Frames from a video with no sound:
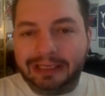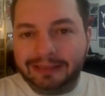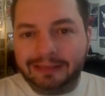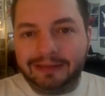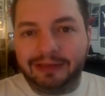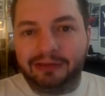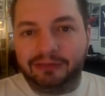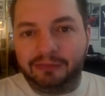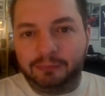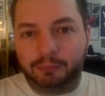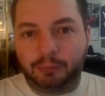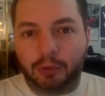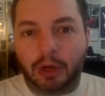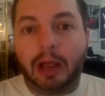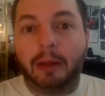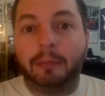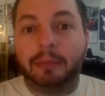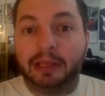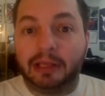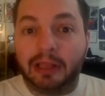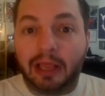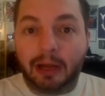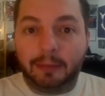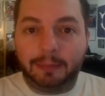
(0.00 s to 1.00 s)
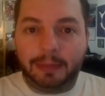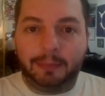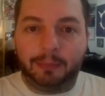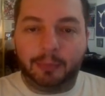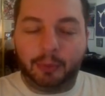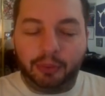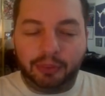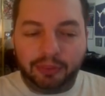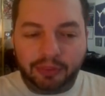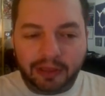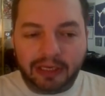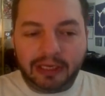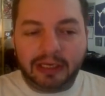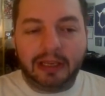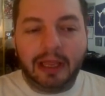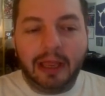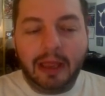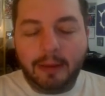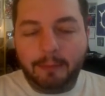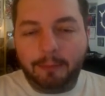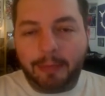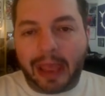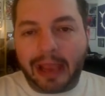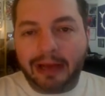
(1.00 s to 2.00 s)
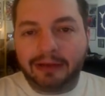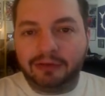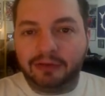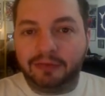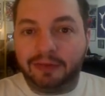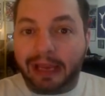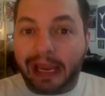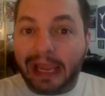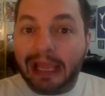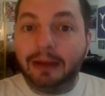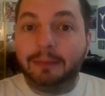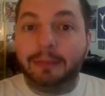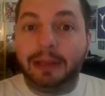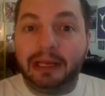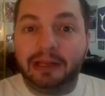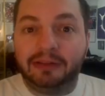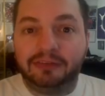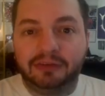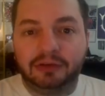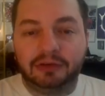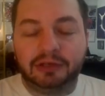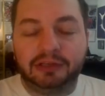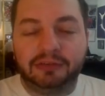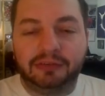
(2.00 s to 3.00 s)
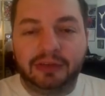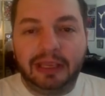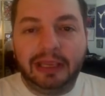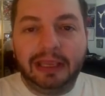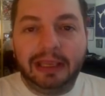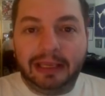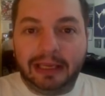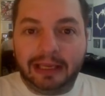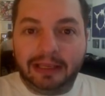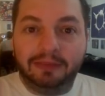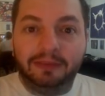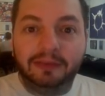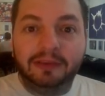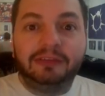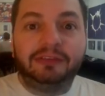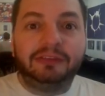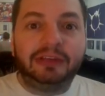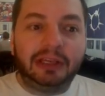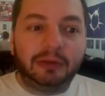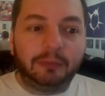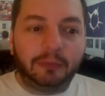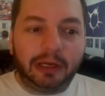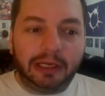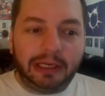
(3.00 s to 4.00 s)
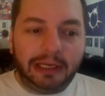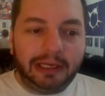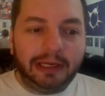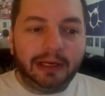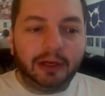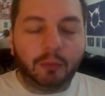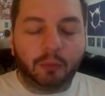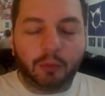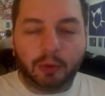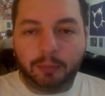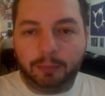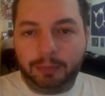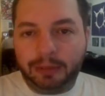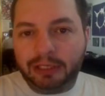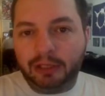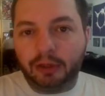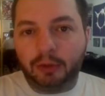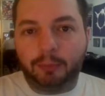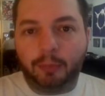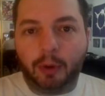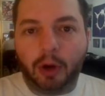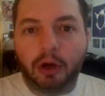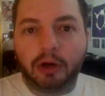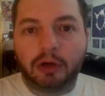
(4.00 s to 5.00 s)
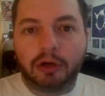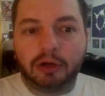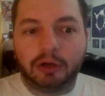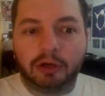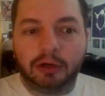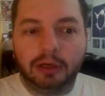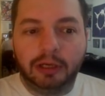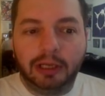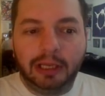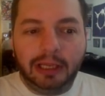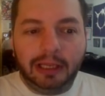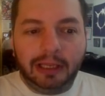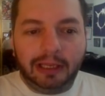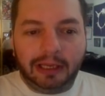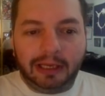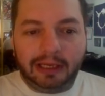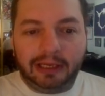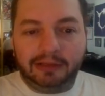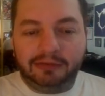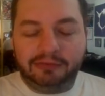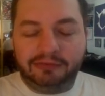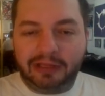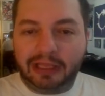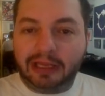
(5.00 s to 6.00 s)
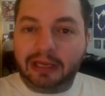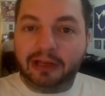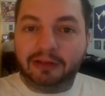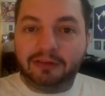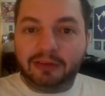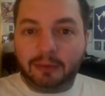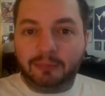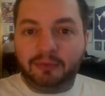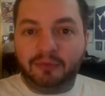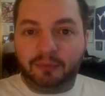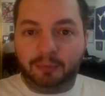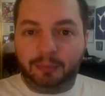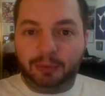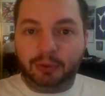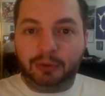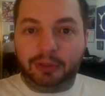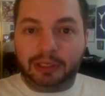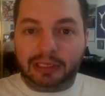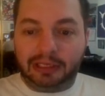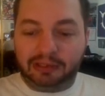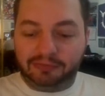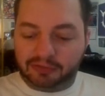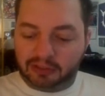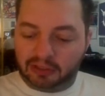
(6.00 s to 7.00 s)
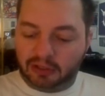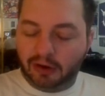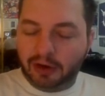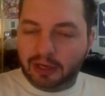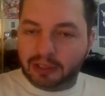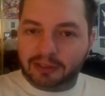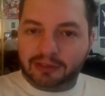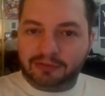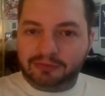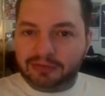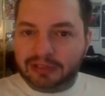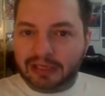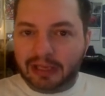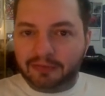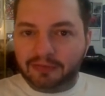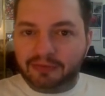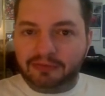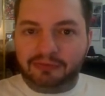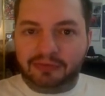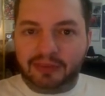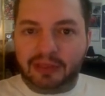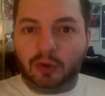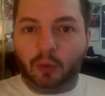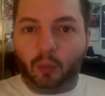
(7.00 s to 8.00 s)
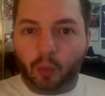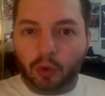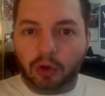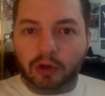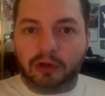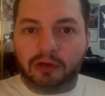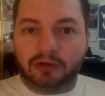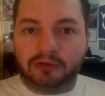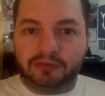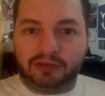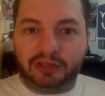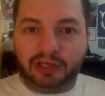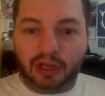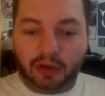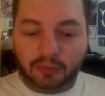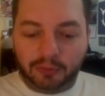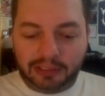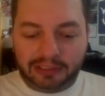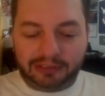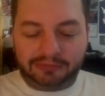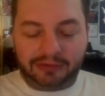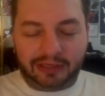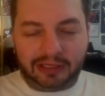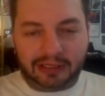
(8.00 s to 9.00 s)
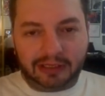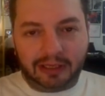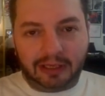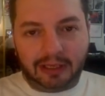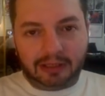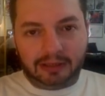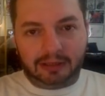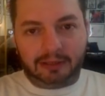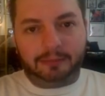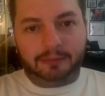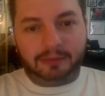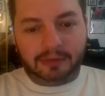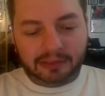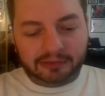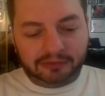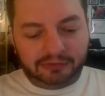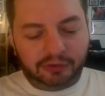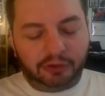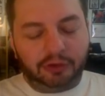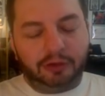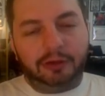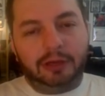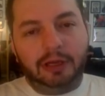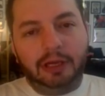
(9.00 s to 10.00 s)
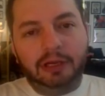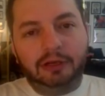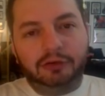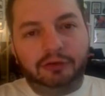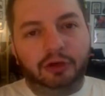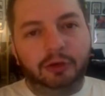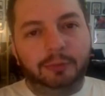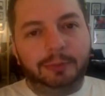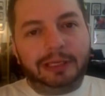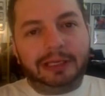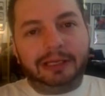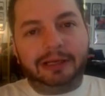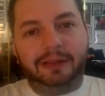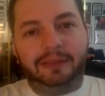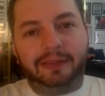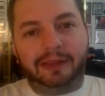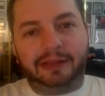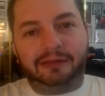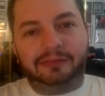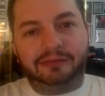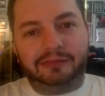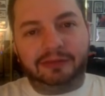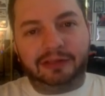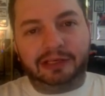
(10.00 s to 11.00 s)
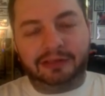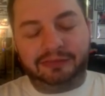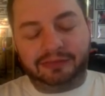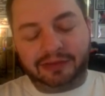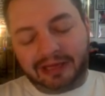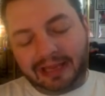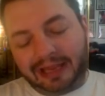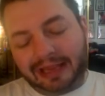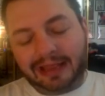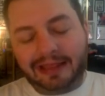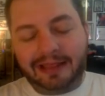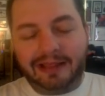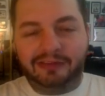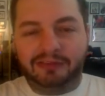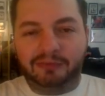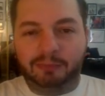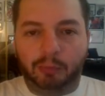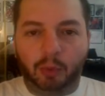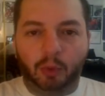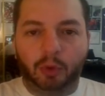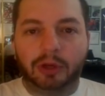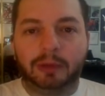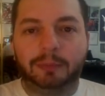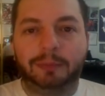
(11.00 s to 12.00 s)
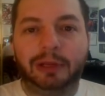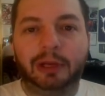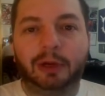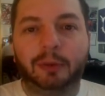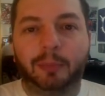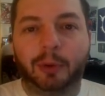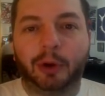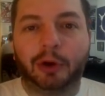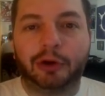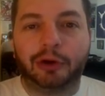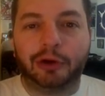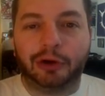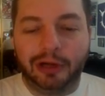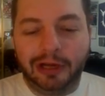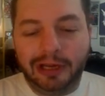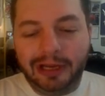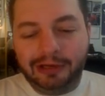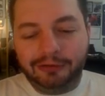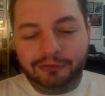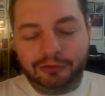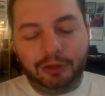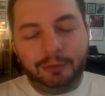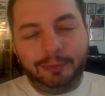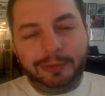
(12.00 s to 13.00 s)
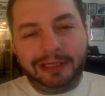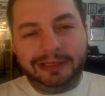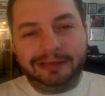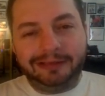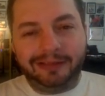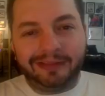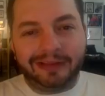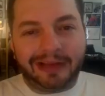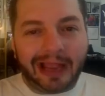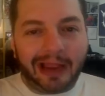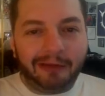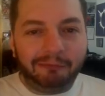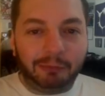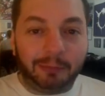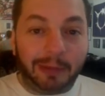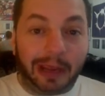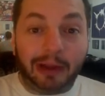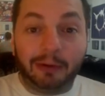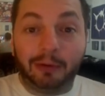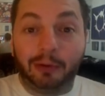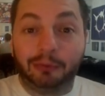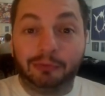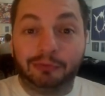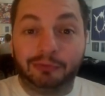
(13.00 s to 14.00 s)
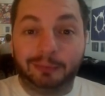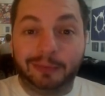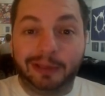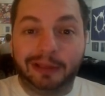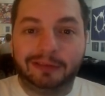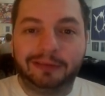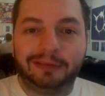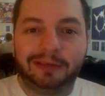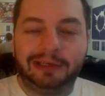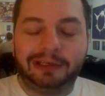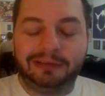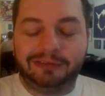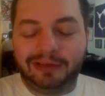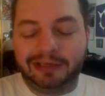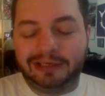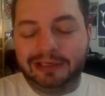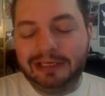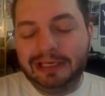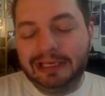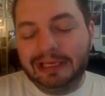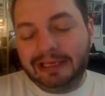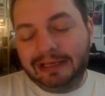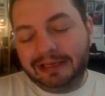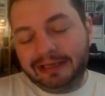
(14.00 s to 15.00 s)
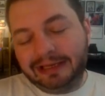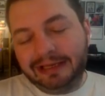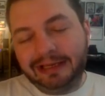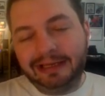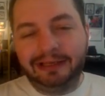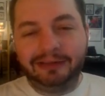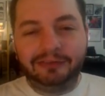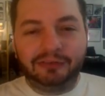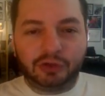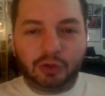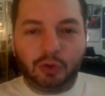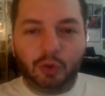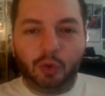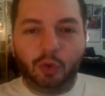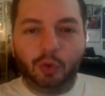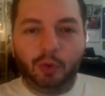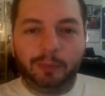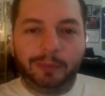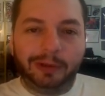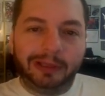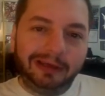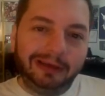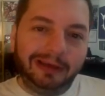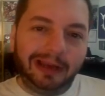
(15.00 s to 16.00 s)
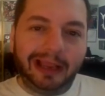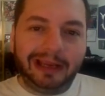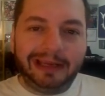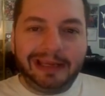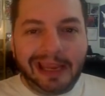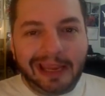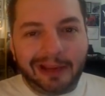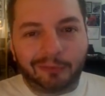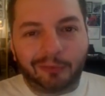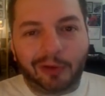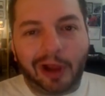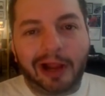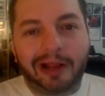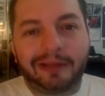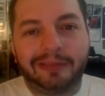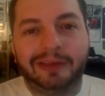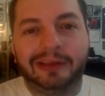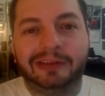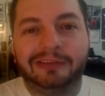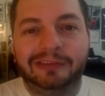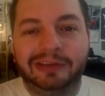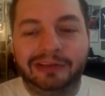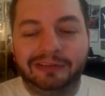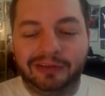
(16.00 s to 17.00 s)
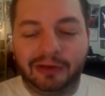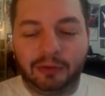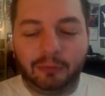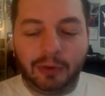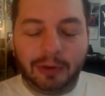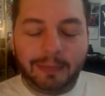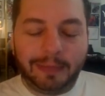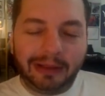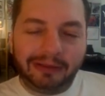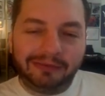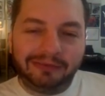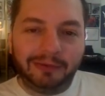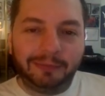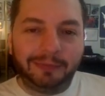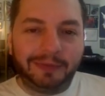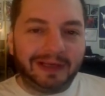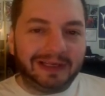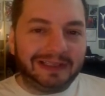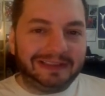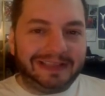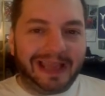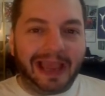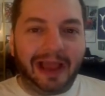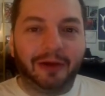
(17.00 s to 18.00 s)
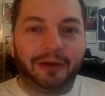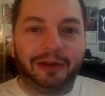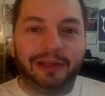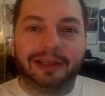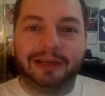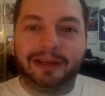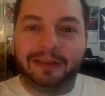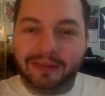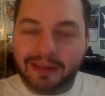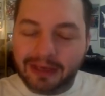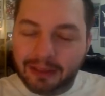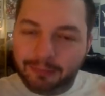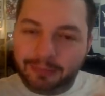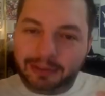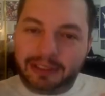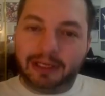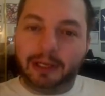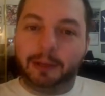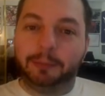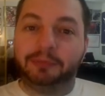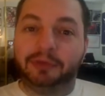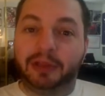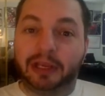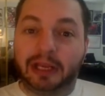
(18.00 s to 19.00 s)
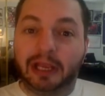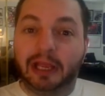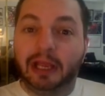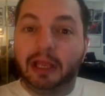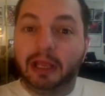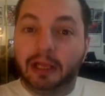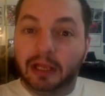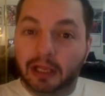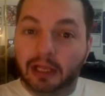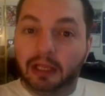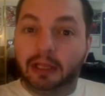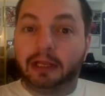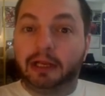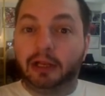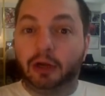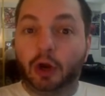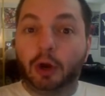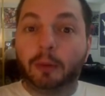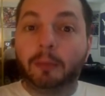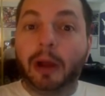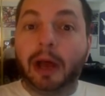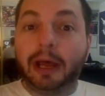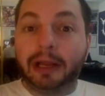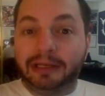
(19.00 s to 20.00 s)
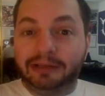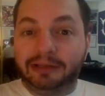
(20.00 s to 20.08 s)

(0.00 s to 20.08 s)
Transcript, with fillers: this probably a lot of people think back to the animated series in this scene right here where peter parker is standing on top of a building and he's like all right let's see how this thing works you know and he's like uh, look, look turn turn me into this and he's like eh that's boring peter parker turn me into the guy from aerosmith and he's like eh it's cool but i can't rock this and he's like what about something italian and then it becomes like uh, like an armani